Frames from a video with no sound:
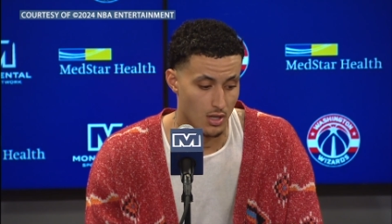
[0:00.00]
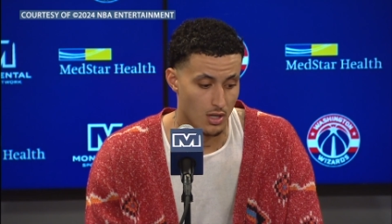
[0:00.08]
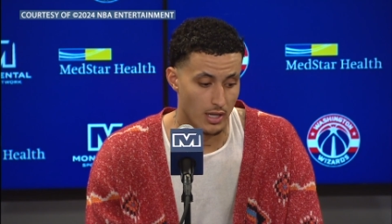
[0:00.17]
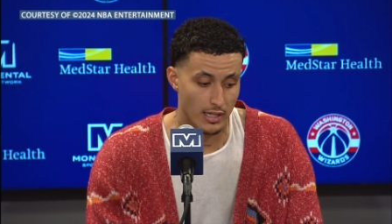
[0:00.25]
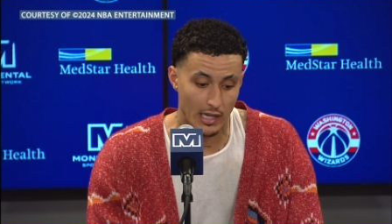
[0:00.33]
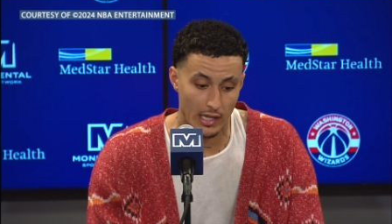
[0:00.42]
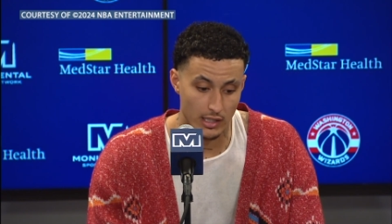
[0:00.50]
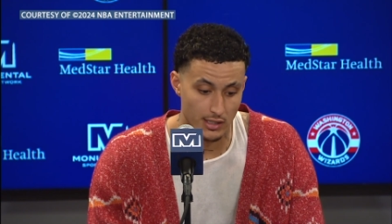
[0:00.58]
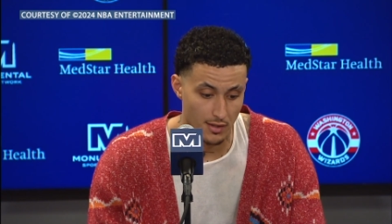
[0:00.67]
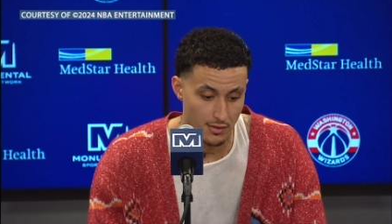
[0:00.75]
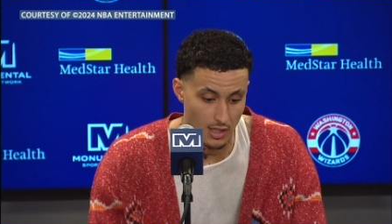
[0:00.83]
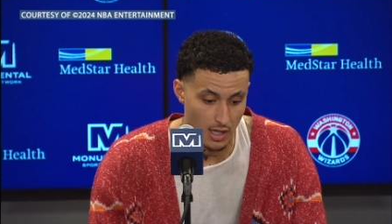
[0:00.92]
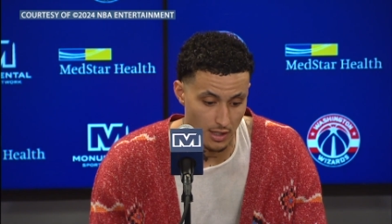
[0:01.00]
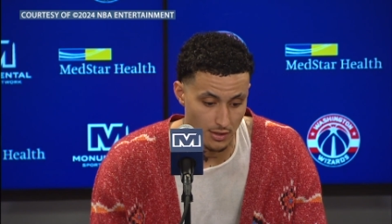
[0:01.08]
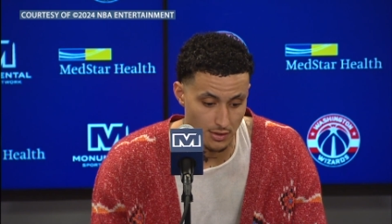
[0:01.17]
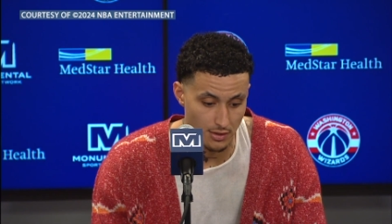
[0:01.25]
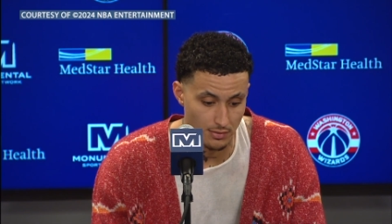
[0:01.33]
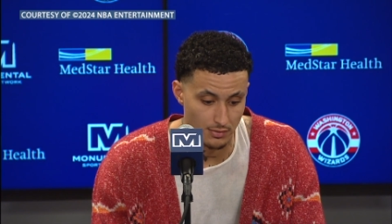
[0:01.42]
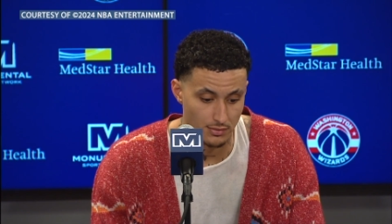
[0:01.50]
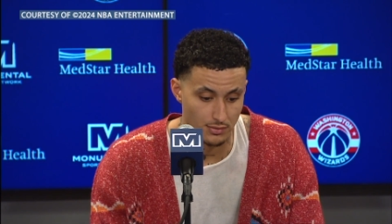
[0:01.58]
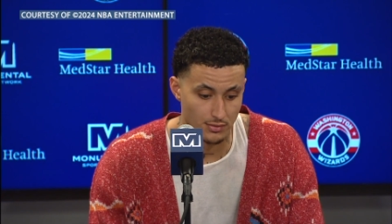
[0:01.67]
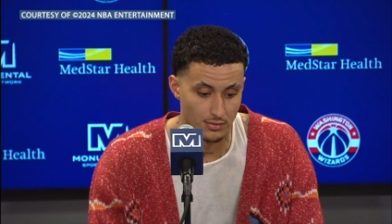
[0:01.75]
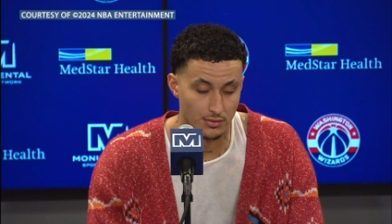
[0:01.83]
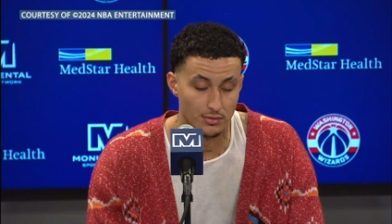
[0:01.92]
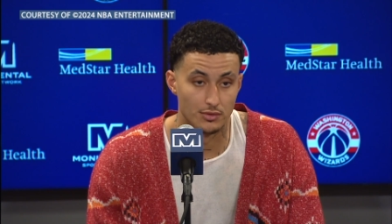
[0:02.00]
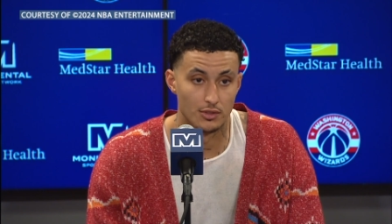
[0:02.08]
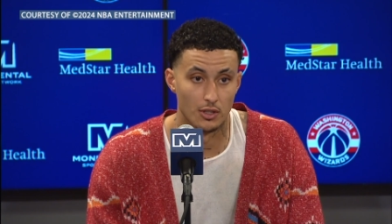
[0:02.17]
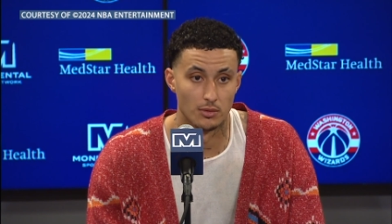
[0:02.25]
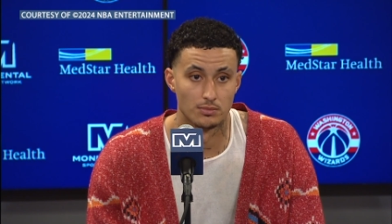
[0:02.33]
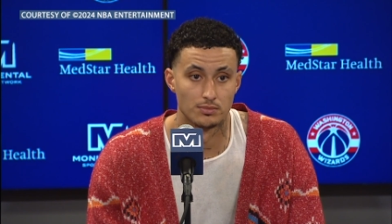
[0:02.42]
they hit tough shots. So.